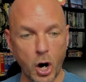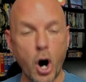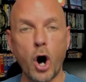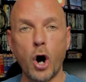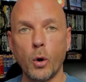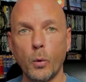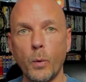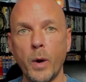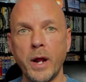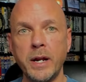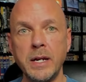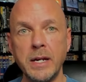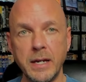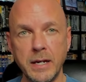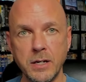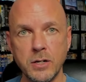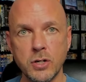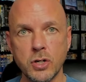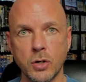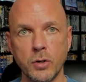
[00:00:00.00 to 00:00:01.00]
already
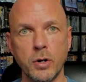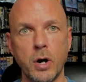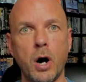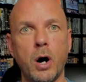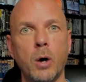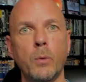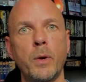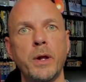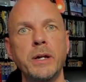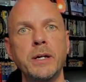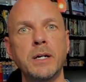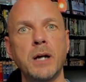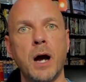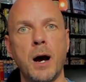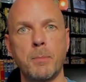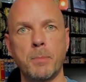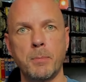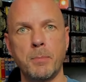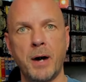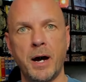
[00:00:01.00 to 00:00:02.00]
injured, already
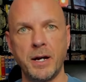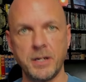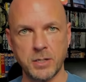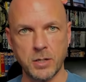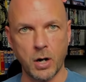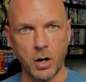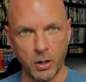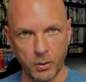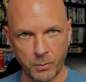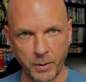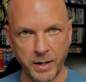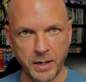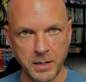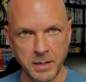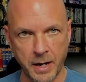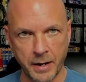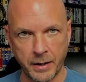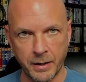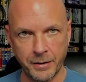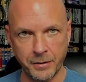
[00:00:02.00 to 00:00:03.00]
compromised, already
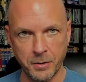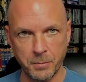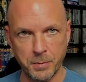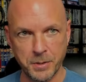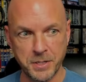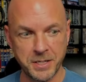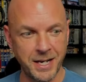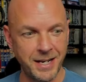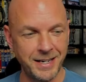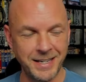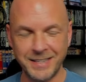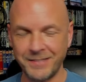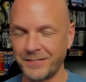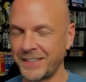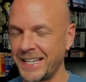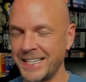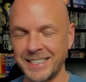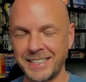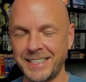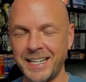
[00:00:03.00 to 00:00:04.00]
not 100%
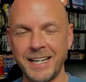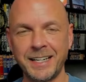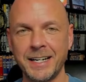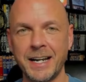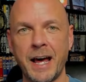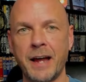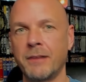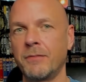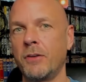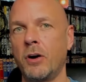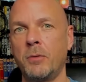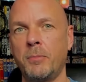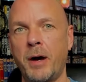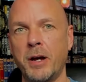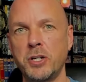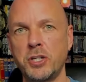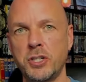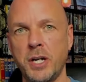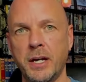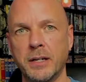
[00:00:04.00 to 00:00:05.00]
is kicking out of all my
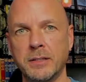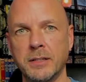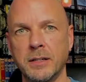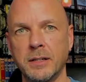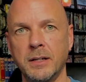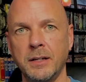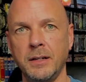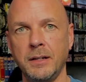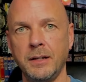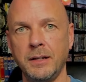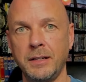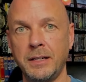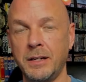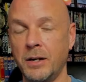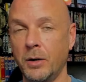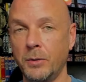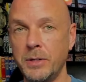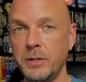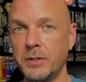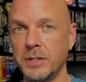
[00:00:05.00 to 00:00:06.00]
shit. You
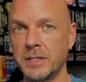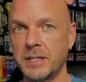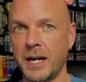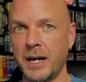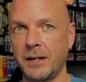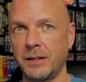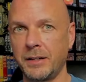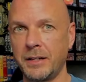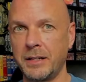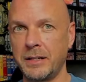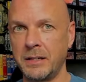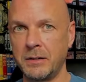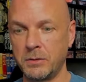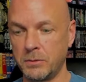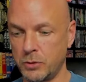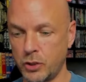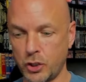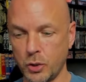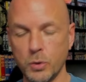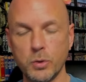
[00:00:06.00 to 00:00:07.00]
know, and you could tell
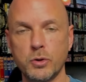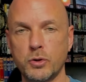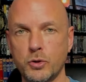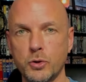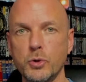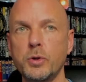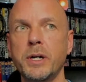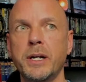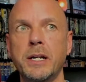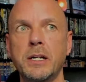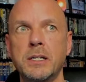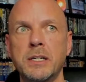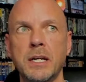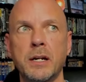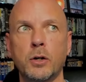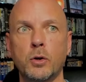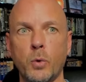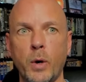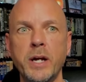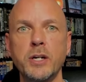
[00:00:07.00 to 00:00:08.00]
Drew did a
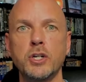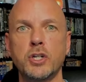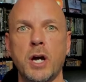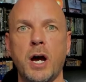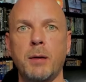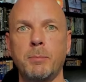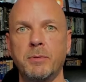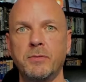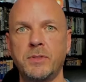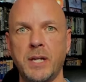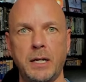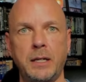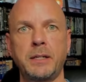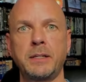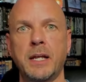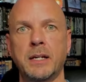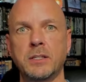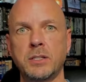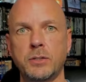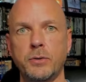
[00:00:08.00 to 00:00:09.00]
great job of telling
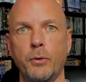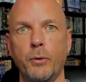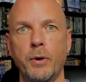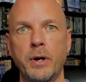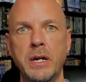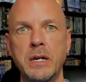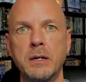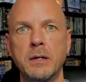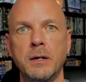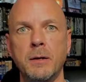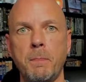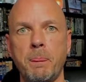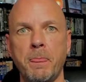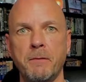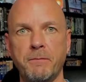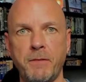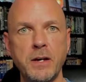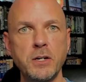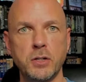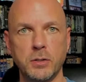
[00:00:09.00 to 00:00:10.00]
that story
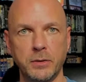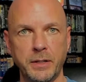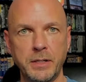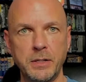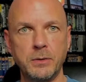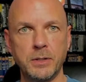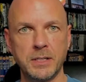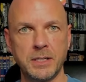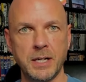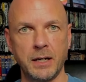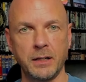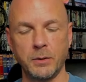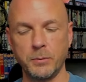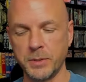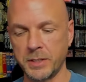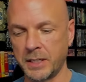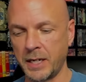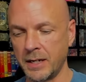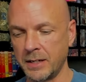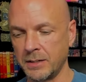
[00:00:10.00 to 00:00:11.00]
facially. You could tell it was
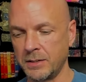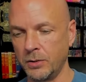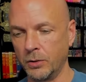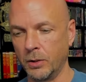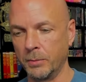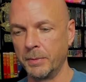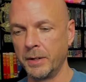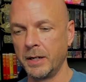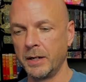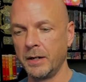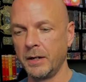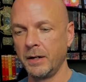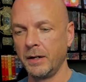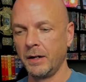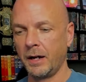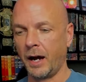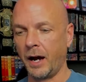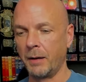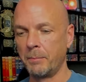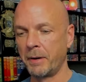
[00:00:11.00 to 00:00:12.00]
getting to him.
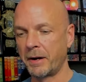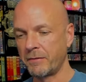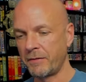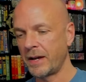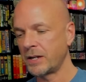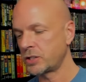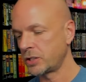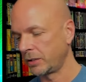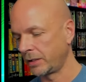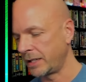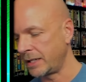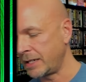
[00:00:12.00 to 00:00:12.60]
But eventually